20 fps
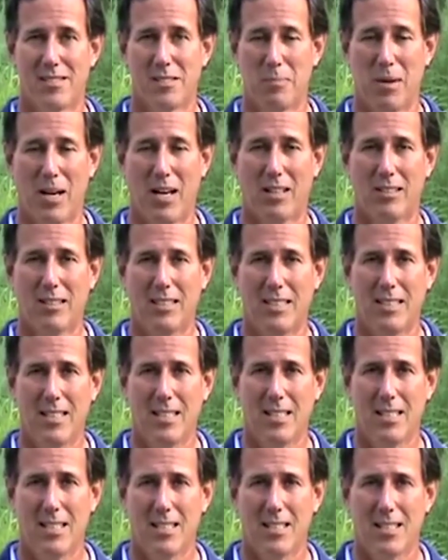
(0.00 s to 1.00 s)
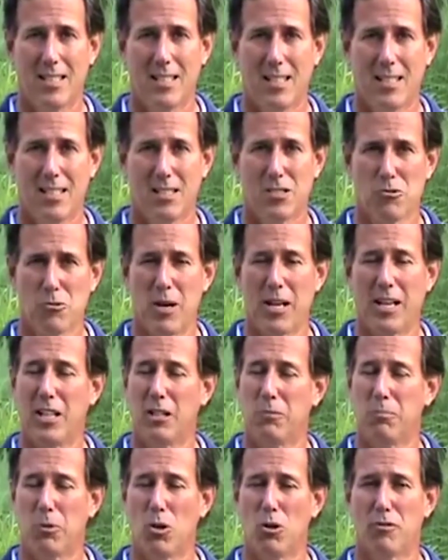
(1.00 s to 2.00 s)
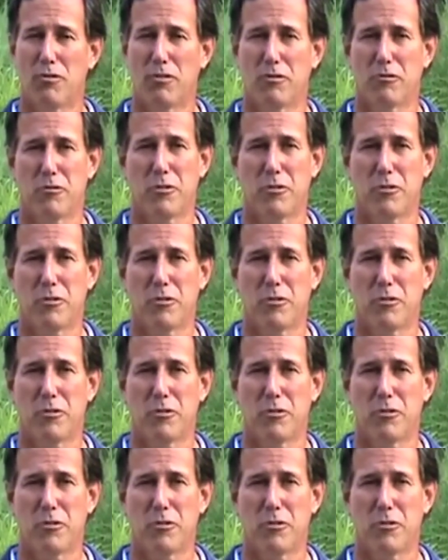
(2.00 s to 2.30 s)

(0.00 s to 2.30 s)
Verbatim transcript: It's about striking a blow for